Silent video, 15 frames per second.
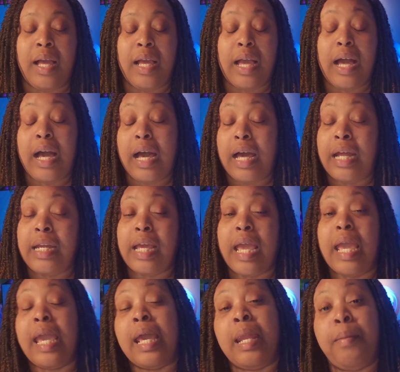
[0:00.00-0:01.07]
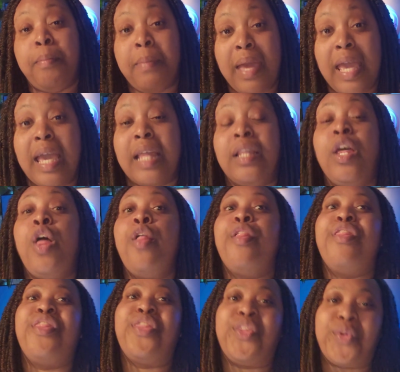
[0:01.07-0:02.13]
God and man
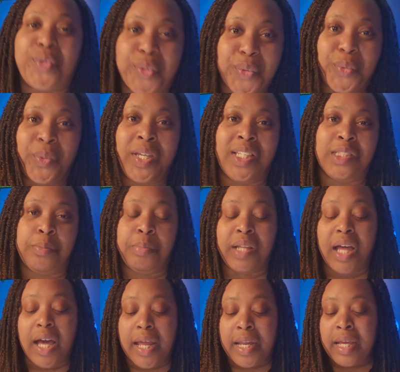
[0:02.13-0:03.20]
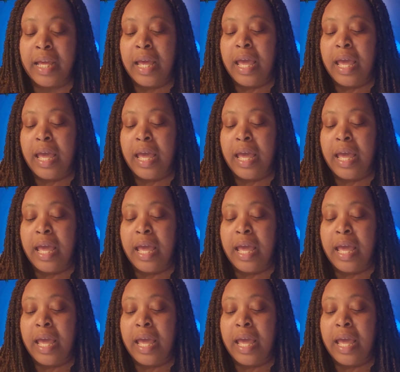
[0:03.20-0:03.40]
through his blood.